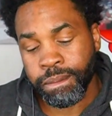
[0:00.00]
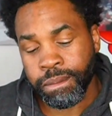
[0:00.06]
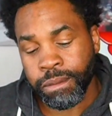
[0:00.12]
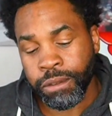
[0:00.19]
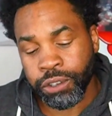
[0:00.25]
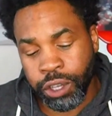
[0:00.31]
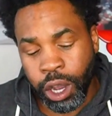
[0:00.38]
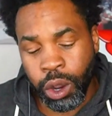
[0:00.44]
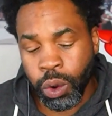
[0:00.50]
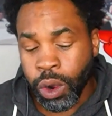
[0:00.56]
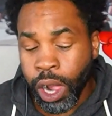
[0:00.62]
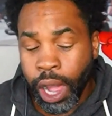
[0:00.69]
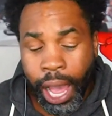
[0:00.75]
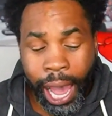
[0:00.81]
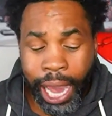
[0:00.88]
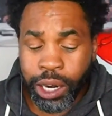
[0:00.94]
So
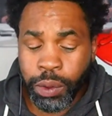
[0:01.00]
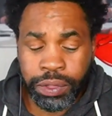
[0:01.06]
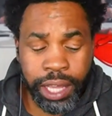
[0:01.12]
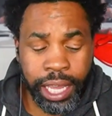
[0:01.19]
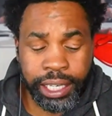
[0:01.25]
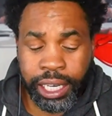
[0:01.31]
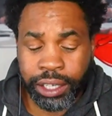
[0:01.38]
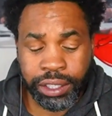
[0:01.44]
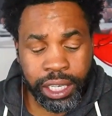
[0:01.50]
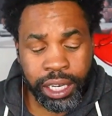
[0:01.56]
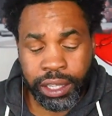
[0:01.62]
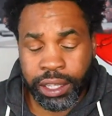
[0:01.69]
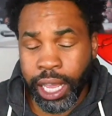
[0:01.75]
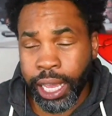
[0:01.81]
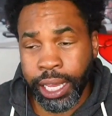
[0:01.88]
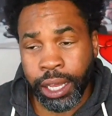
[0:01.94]
I don't think there's
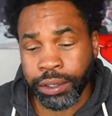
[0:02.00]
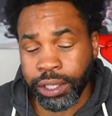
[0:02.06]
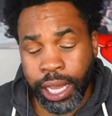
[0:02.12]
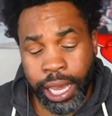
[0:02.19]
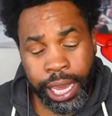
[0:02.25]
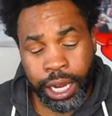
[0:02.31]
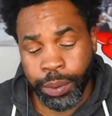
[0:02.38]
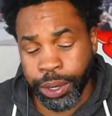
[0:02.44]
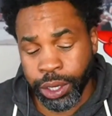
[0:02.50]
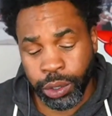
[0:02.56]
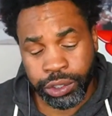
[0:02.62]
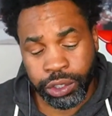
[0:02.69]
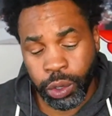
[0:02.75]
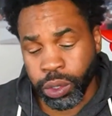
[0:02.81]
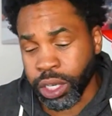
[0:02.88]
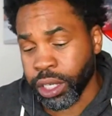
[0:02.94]
anything else that Eddie
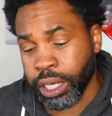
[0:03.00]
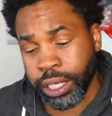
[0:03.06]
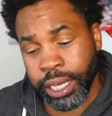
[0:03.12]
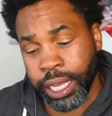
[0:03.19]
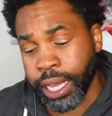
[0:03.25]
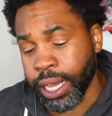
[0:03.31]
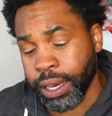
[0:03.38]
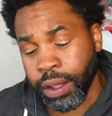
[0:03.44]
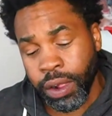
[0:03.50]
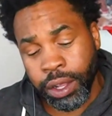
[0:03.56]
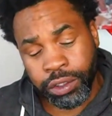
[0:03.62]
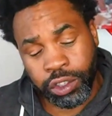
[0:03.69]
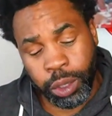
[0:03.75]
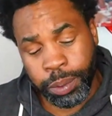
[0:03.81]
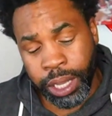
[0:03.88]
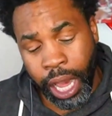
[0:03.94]
Reynoso could have did,
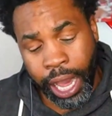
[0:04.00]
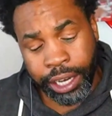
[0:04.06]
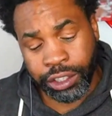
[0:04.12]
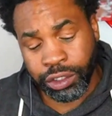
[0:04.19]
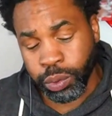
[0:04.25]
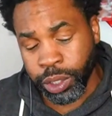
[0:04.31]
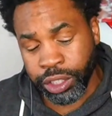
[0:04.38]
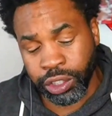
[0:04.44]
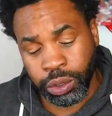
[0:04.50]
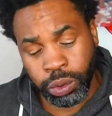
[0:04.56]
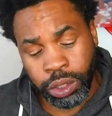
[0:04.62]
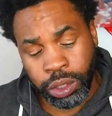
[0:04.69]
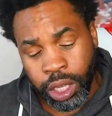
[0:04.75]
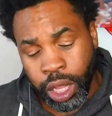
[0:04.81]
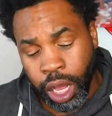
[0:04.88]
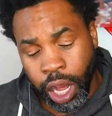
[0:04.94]
to be honest with you.
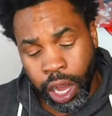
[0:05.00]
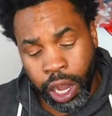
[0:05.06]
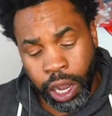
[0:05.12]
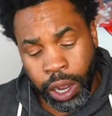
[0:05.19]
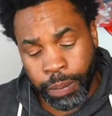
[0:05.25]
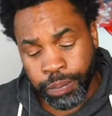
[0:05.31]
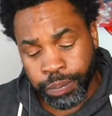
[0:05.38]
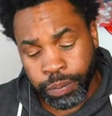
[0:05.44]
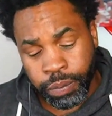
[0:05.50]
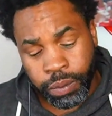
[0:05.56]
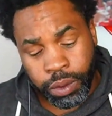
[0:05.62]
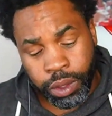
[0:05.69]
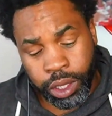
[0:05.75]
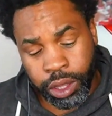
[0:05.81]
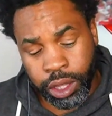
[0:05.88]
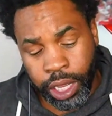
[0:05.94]

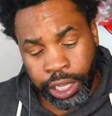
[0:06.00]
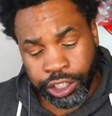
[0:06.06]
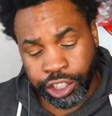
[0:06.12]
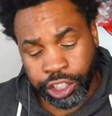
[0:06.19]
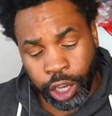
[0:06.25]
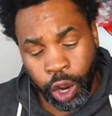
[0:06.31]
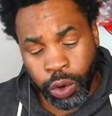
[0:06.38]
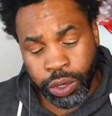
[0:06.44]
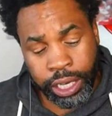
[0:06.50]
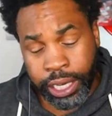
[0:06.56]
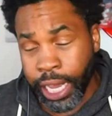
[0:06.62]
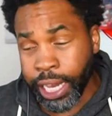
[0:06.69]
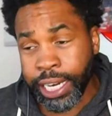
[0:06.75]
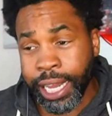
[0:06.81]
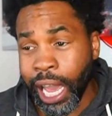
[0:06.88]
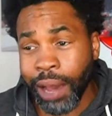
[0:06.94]
It showed that they
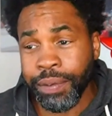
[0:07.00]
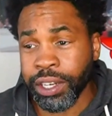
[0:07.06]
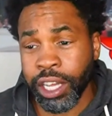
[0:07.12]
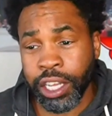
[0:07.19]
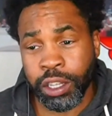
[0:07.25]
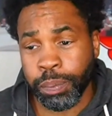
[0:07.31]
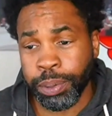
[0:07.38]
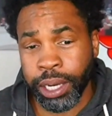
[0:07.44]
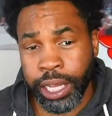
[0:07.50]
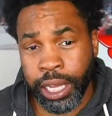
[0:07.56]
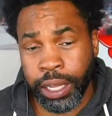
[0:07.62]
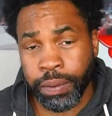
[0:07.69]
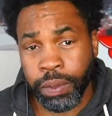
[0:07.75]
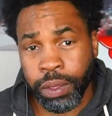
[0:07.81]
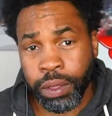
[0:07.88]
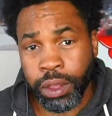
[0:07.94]
didn't have another plan.
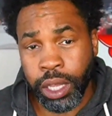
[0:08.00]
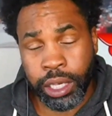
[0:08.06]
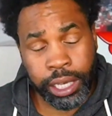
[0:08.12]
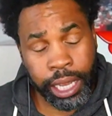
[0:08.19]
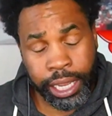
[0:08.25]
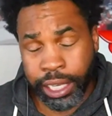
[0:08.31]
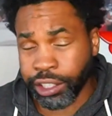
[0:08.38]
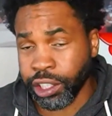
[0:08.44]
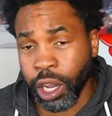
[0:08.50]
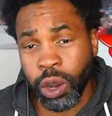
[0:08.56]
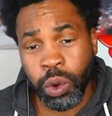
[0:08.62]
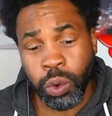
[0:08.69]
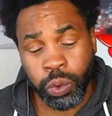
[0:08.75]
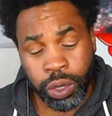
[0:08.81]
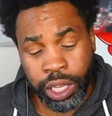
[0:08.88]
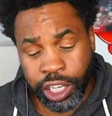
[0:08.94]
It
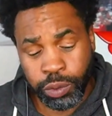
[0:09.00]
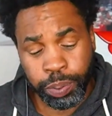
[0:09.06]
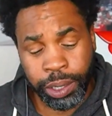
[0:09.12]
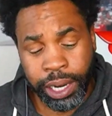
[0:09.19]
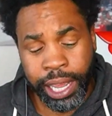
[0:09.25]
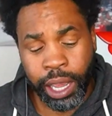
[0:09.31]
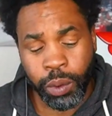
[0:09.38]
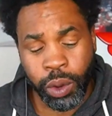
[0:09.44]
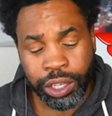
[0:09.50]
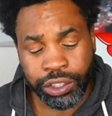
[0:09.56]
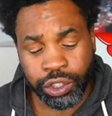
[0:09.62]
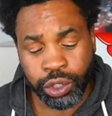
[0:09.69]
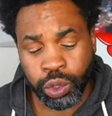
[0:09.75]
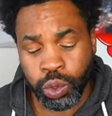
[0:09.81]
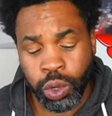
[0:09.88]
showed. His plan was to...